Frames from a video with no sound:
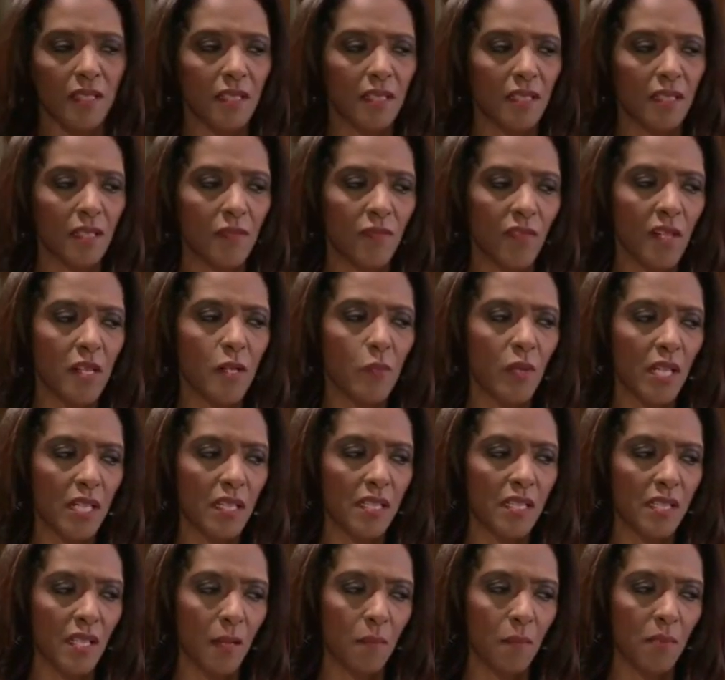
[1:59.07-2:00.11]
a, a very
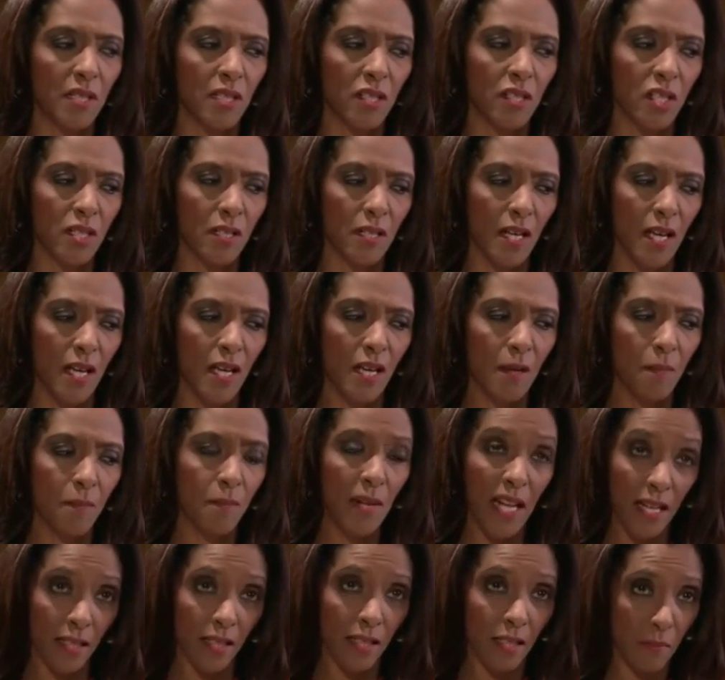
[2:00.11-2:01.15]
well-established
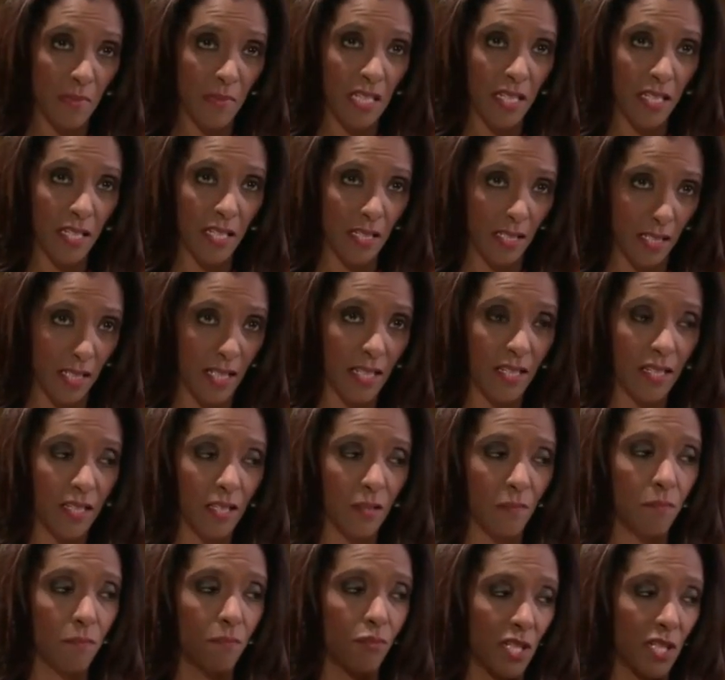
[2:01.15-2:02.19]
black comedian in the